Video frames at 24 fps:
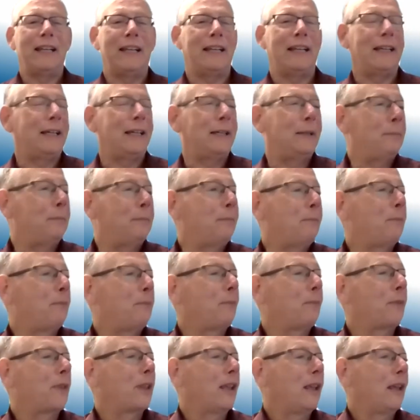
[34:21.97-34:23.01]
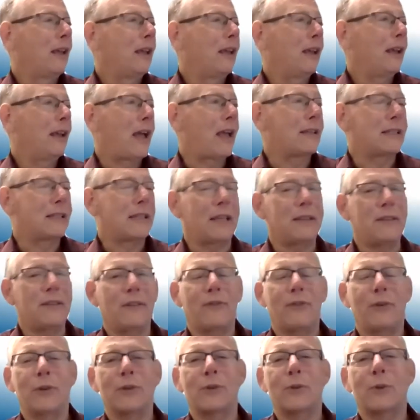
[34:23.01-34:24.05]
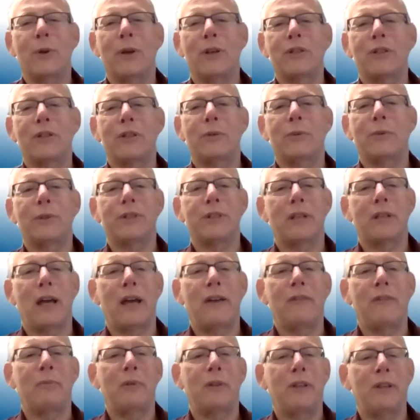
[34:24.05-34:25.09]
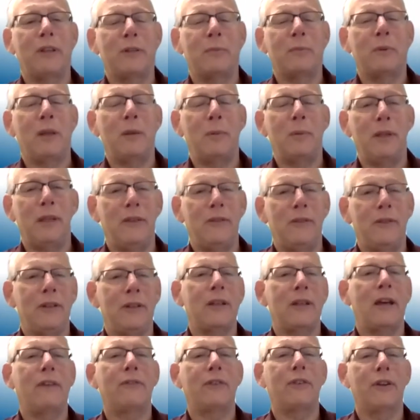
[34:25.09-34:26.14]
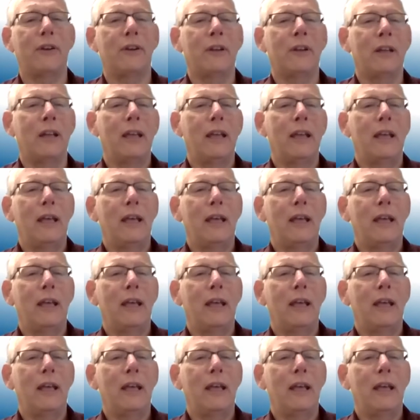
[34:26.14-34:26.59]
I said the first question was tough, but this may be even tougher.